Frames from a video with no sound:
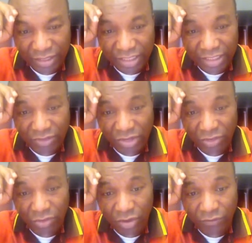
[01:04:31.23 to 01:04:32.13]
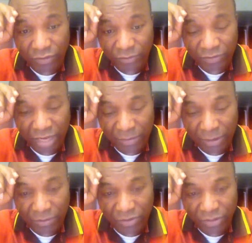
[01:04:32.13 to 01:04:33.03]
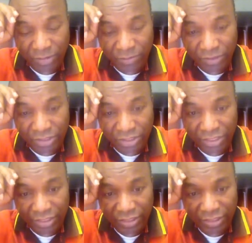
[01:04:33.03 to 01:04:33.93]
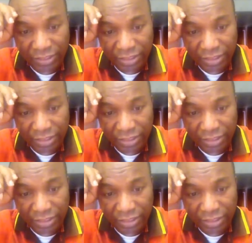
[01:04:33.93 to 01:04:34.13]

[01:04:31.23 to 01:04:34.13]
This is going to go on for some time. I'm going to keep on teaching this.